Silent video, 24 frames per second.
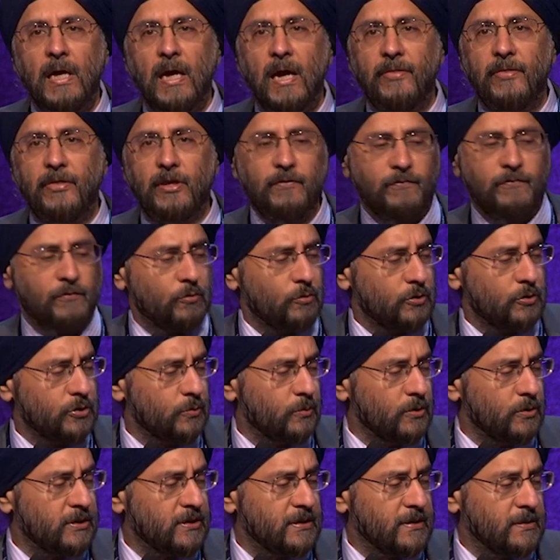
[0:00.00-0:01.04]
And then, of course,
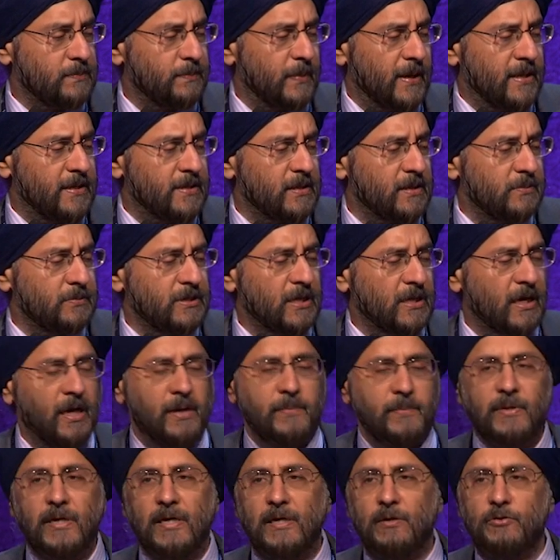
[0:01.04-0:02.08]
we'll spend some
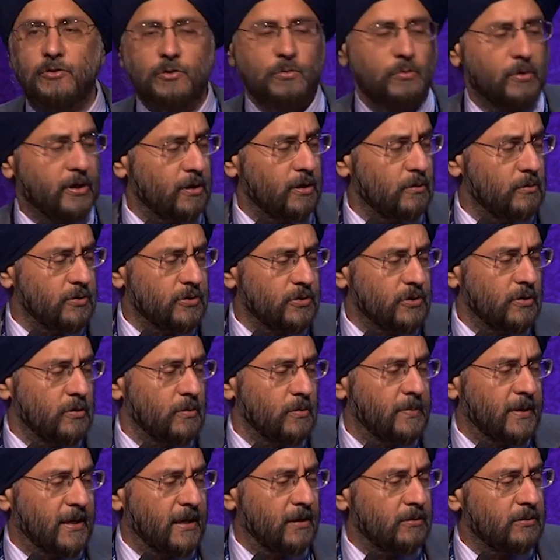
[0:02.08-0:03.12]
time now talking also
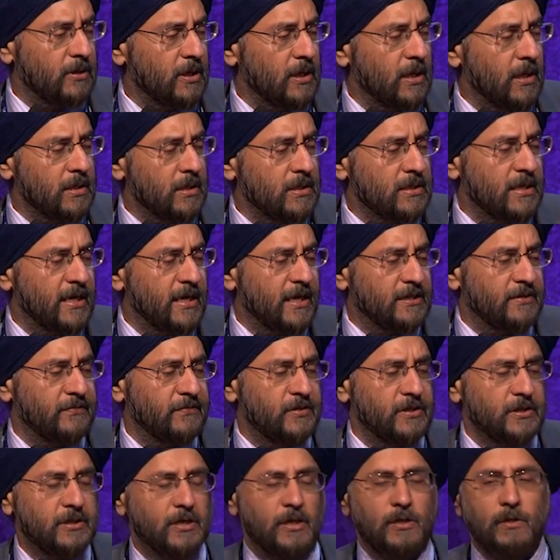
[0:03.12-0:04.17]
about selective
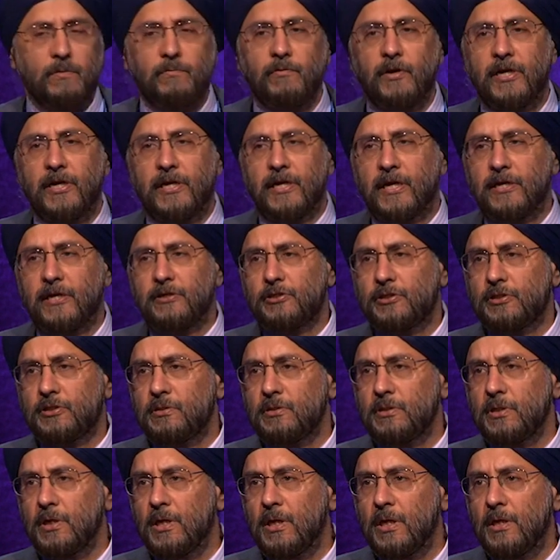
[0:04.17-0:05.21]
internal
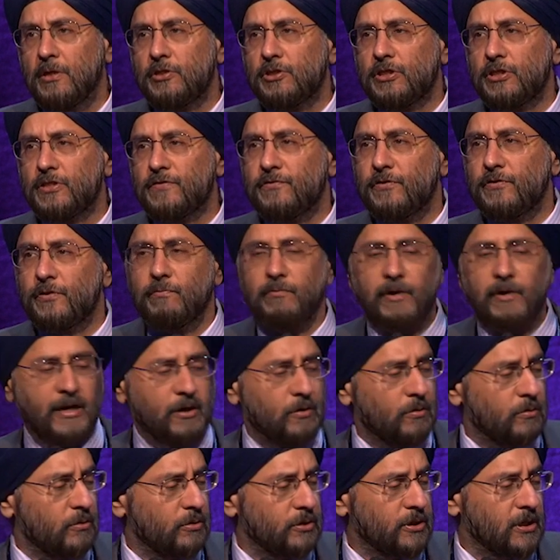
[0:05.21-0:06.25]
radiation. Just for the
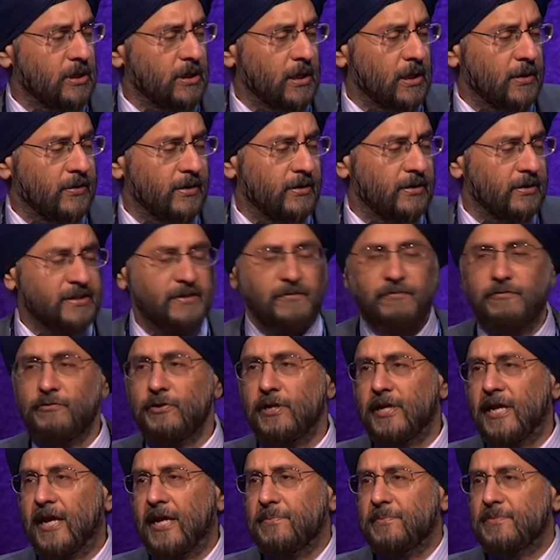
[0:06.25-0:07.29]
record, there are
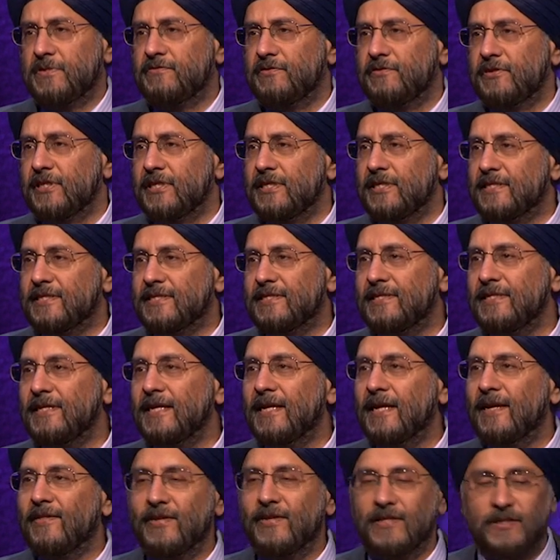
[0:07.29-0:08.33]
different names for this.
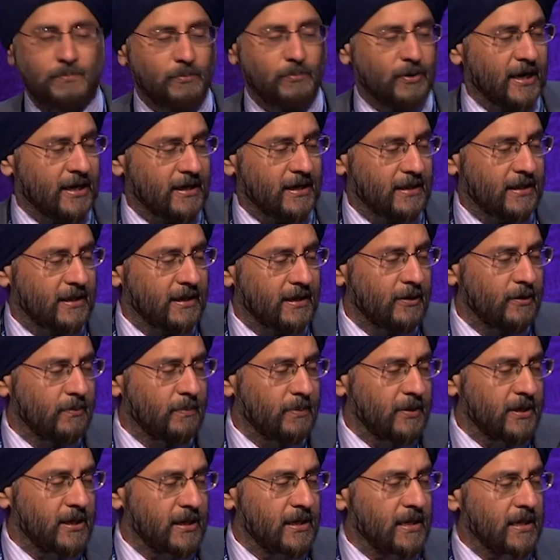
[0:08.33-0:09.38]
There's
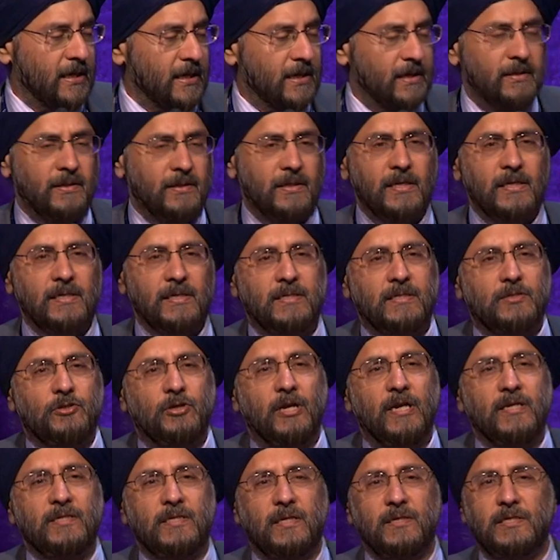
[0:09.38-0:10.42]
brachytherapy. There's
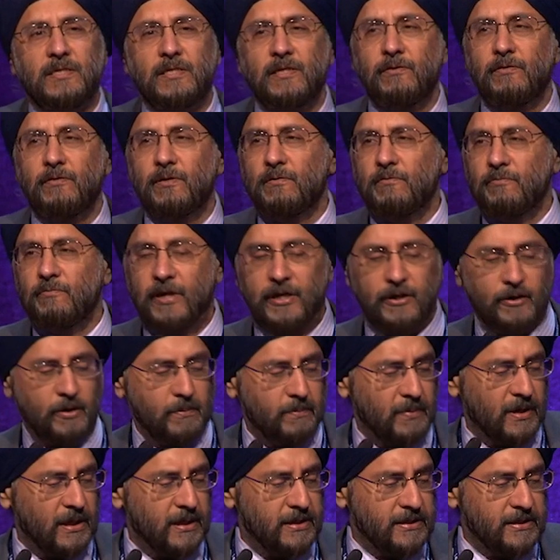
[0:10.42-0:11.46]
transarterial
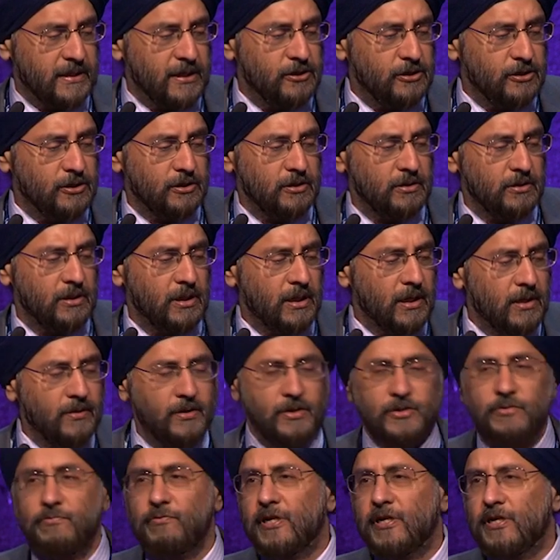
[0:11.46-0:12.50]
radioembolization,
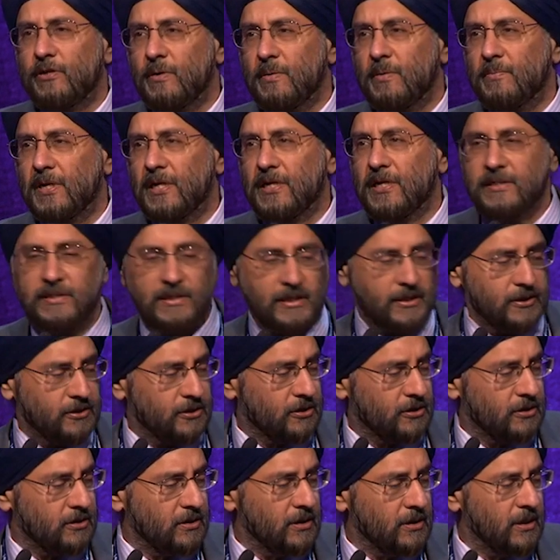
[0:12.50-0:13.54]
there's
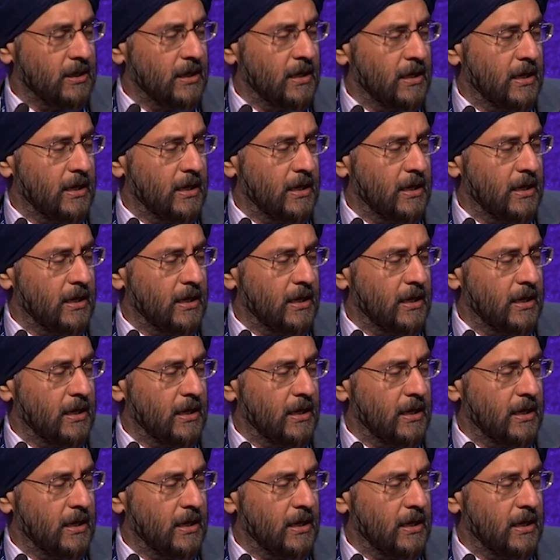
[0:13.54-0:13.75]
radioembolization,